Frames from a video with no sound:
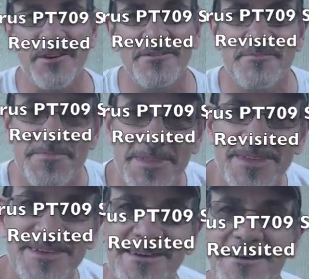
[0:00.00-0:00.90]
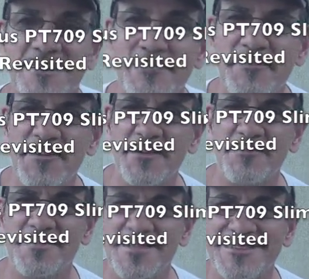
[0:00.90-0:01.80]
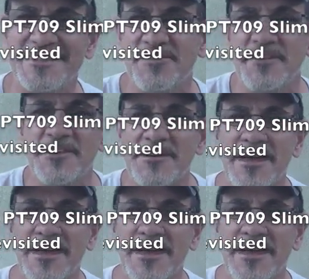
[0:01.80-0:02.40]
though. But I figured let's get the video